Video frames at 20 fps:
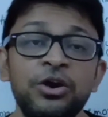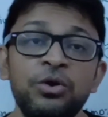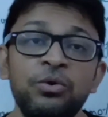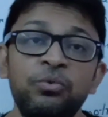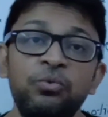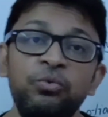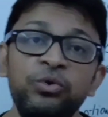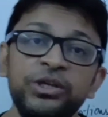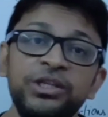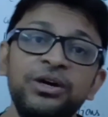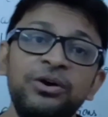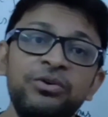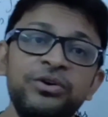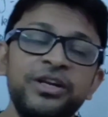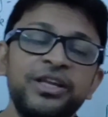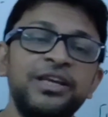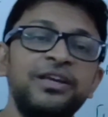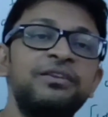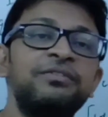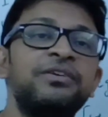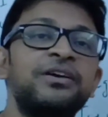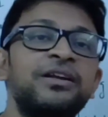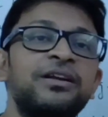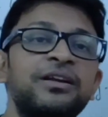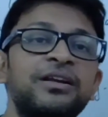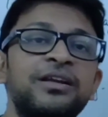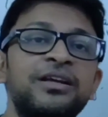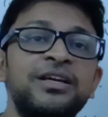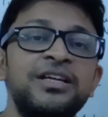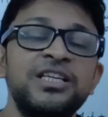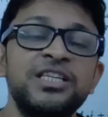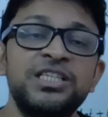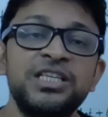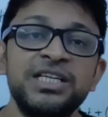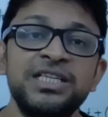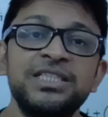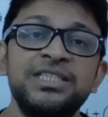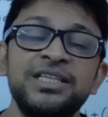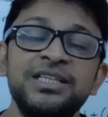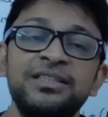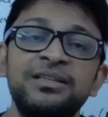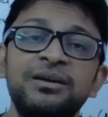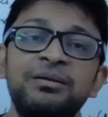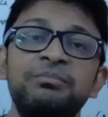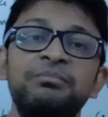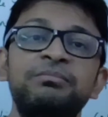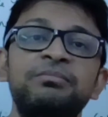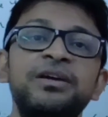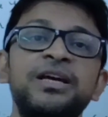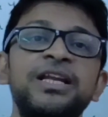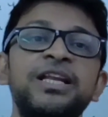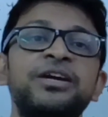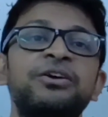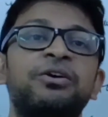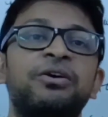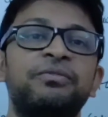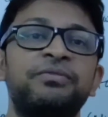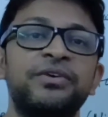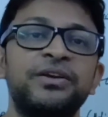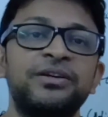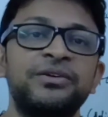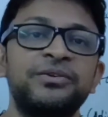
without even changing the meaning of it?